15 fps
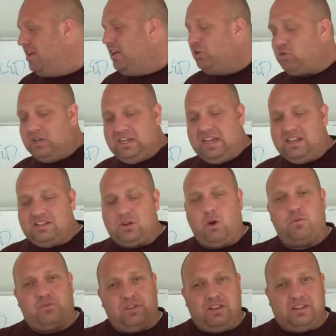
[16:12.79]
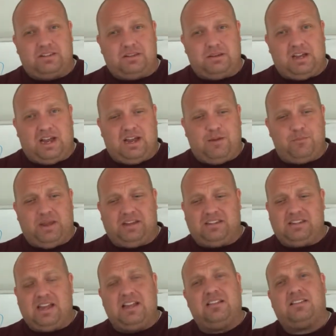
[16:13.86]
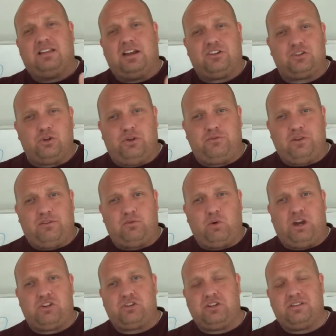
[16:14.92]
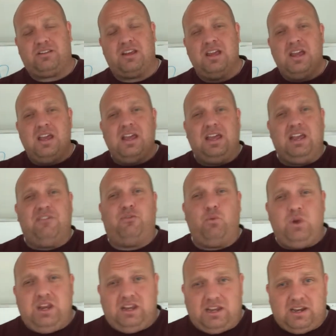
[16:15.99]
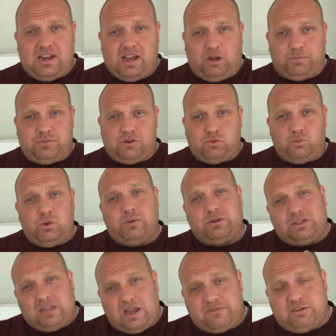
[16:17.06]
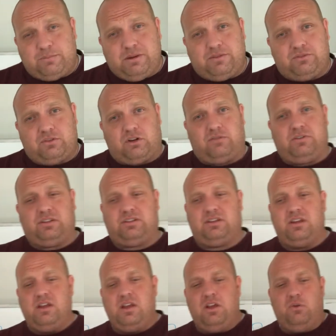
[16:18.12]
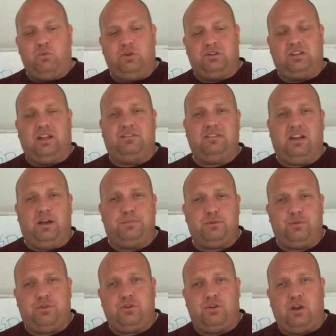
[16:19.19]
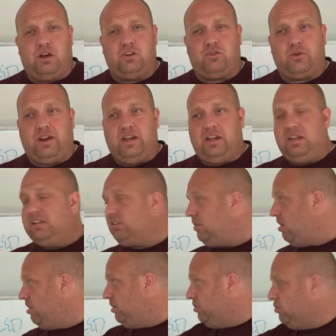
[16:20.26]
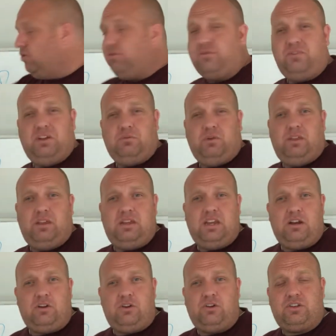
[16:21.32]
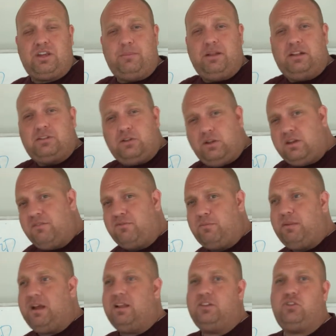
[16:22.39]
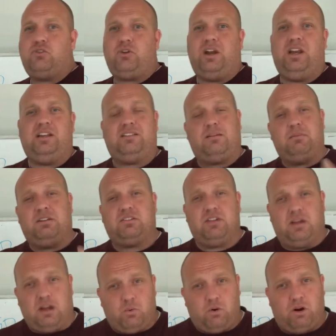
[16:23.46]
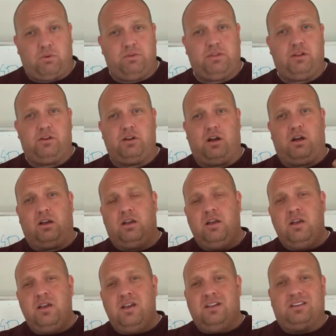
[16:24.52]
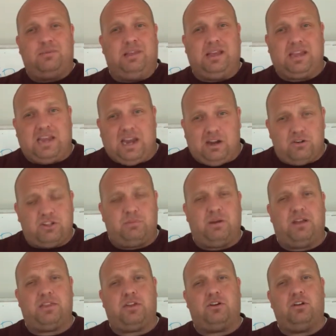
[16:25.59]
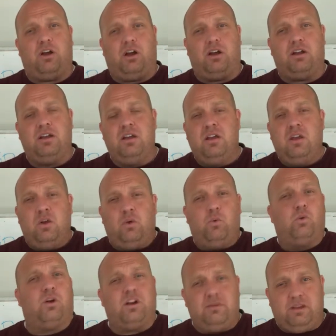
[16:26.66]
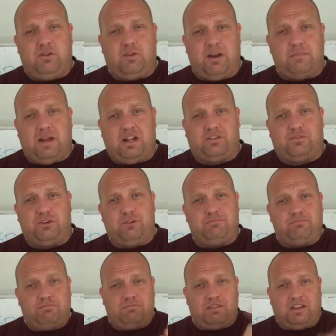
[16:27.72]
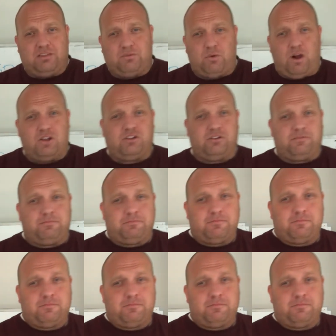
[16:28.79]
So in any case, hopefully this makes sense. Let us know if you have questions. If we can help you, we would love to be of service. We would love to help you with your dog training as long as you fit within here. You're somebody that's looking for balanced training, somebody that's going to work with their dog, somebody that cares about their dog. We're going to be a great match for you. Thanks for watching.